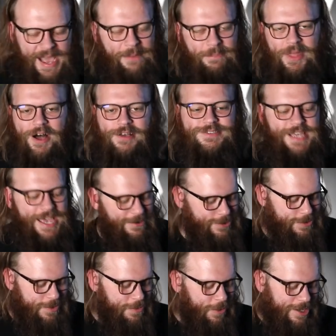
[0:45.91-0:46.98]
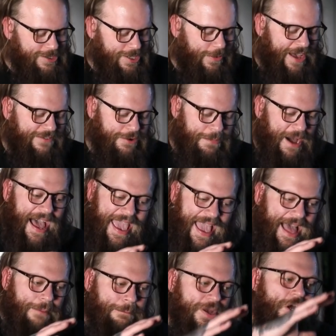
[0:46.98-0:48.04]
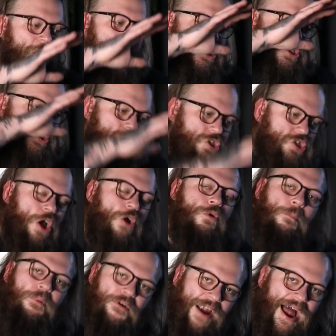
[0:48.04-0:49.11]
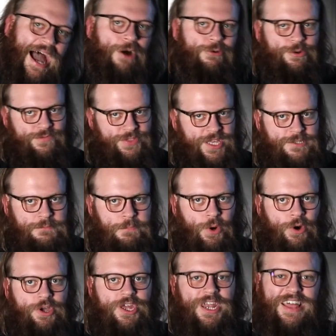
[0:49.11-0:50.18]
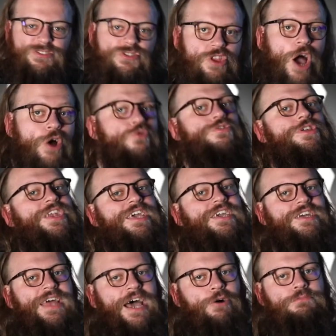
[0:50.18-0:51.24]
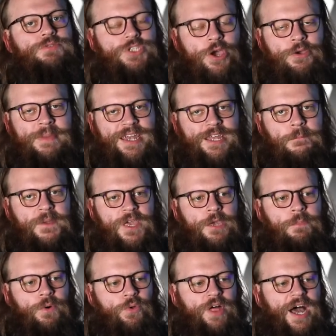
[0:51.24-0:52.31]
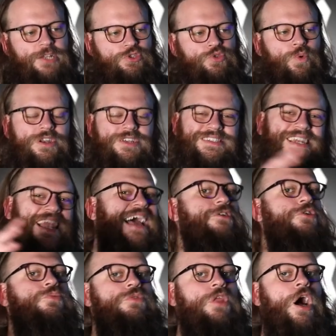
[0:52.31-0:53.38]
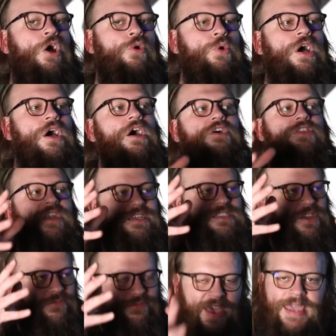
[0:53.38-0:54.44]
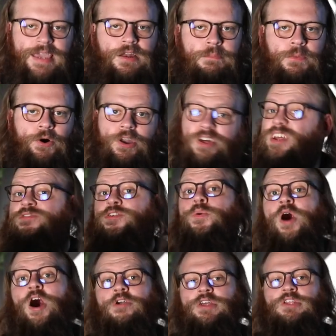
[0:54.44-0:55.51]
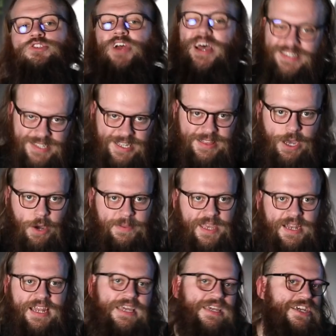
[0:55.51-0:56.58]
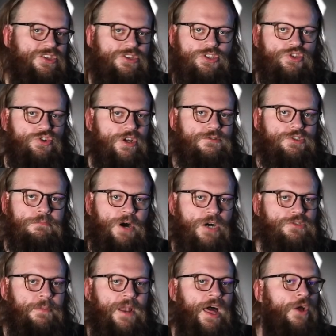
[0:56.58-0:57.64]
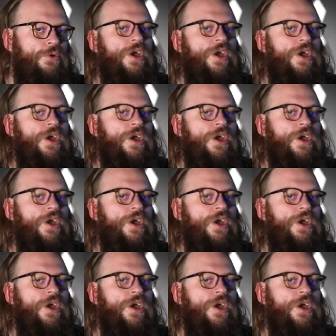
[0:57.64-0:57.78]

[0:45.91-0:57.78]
I'm not a salesman whatsoever, but I am so proud of this book and I know that it can help so many people that I just wanted to let you know that it's available. And if you are interested, there'll be a link in the description box below.